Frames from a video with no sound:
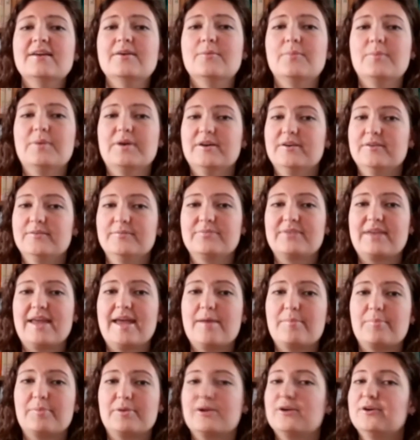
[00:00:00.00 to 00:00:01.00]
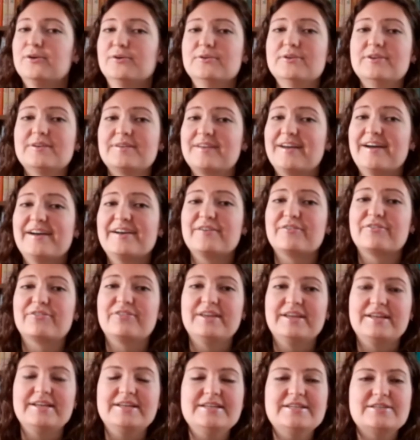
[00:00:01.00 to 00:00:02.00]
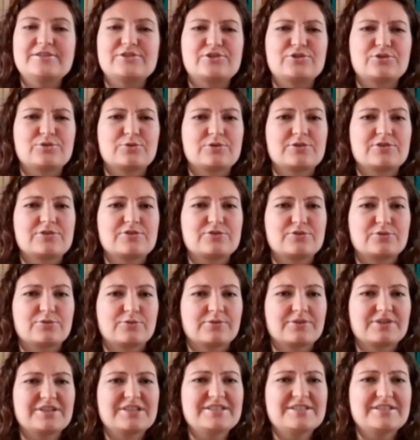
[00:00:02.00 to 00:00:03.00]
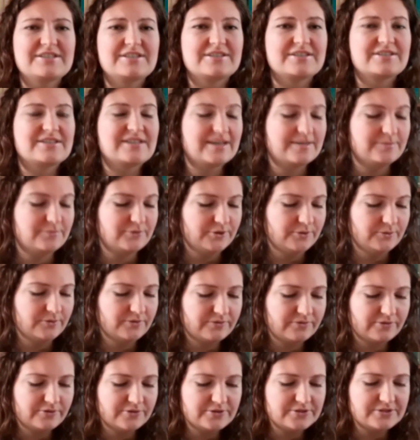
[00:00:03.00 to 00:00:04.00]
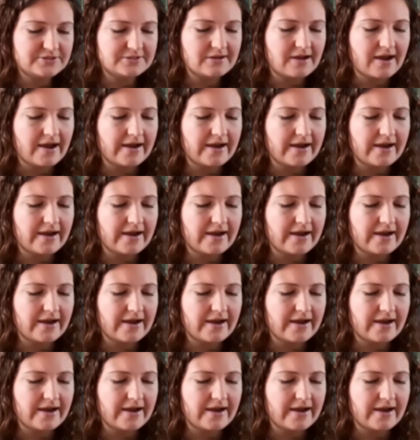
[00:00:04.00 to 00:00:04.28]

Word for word: well, epilogue kind of thingy. It's short stories in the same universe.